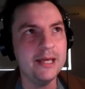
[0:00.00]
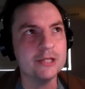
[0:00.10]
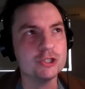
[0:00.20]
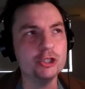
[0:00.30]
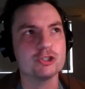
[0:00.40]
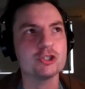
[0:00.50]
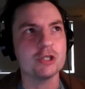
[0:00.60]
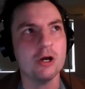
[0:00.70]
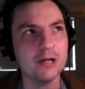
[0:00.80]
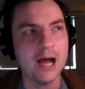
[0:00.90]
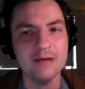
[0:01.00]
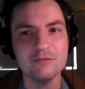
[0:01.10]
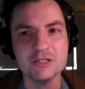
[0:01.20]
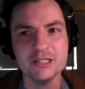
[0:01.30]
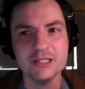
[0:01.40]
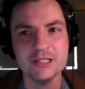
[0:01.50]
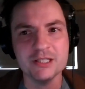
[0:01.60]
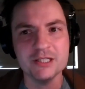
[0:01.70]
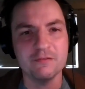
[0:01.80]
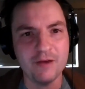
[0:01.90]
it's a good start. Right. Obviously, this
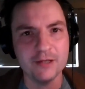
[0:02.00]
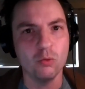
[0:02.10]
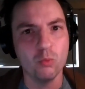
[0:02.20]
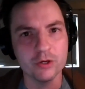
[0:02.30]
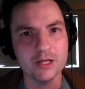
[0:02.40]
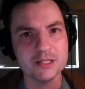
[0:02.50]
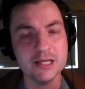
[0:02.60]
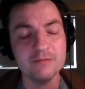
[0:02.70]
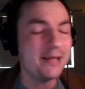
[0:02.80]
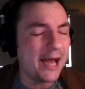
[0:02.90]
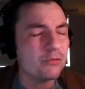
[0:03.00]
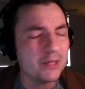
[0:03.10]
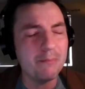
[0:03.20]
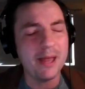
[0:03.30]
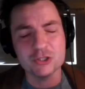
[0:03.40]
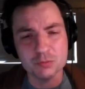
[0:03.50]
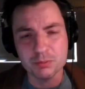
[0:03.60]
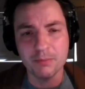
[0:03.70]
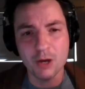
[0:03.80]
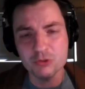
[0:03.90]
isn't the final word on safety. I don't think Match is
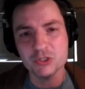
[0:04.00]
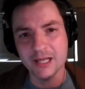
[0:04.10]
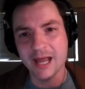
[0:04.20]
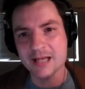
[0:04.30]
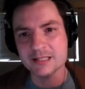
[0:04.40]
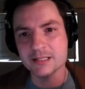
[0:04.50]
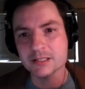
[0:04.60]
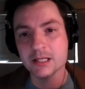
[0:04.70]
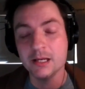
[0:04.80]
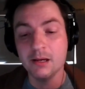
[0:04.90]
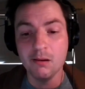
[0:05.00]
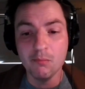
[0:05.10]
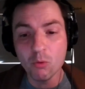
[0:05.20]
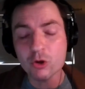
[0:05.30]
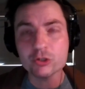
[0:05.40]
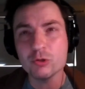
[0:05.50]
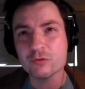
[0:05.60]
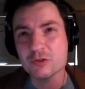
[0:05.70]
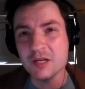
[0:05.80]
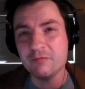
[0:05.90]
proposing it as this. More
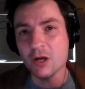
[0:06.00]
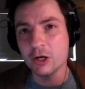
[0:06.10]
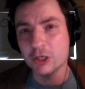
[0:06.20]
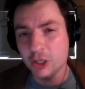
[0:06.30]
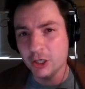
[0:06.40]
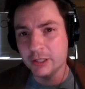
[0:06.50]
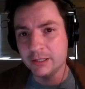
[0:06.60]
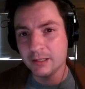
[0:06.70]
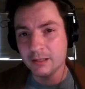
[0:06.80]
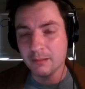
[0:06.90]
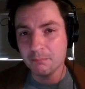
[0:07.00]
tools for safety are good,